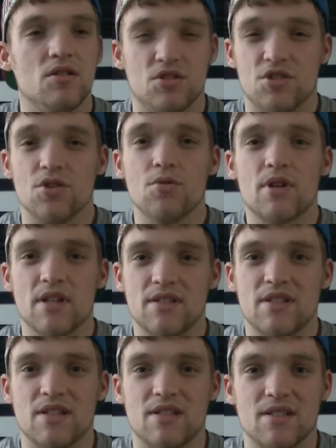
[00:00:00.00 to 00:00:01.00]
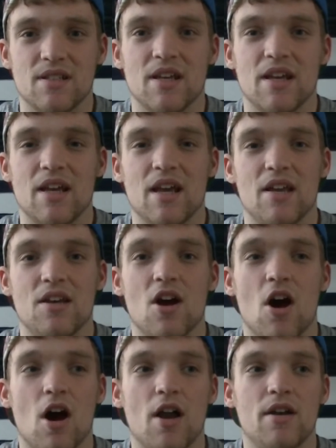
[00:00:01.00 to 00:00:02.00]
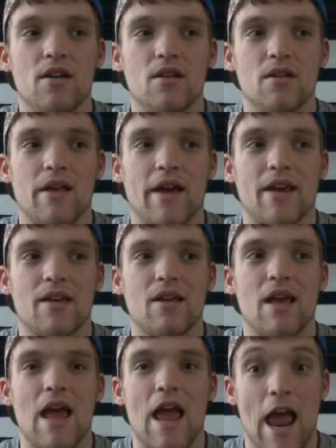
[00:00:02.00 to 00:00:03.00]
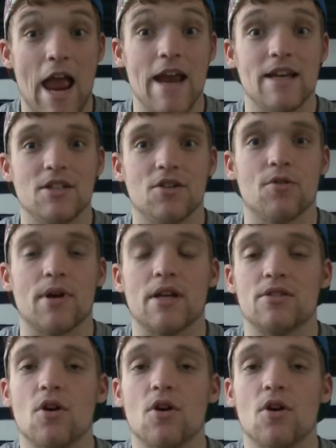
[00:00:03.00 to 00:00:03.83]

do consistently and not like hate doing.